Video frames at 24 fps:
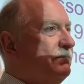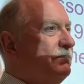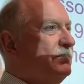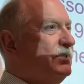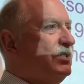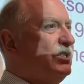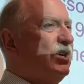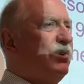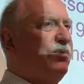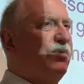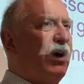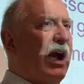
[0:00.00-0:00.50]

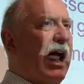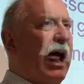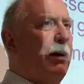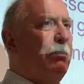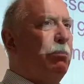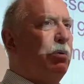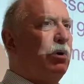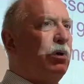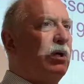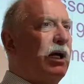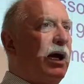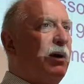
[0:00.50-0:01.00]
so for
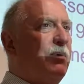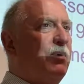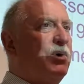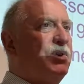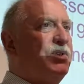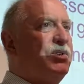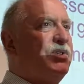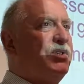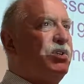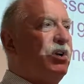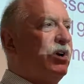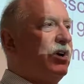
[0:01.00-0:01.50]
Apple, I
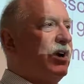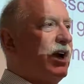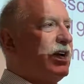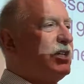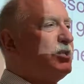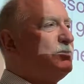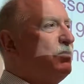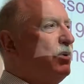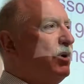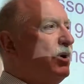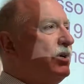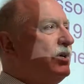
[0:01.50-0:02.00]
was their
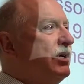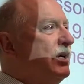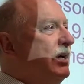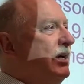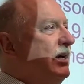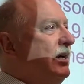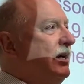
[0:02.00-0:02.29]
expert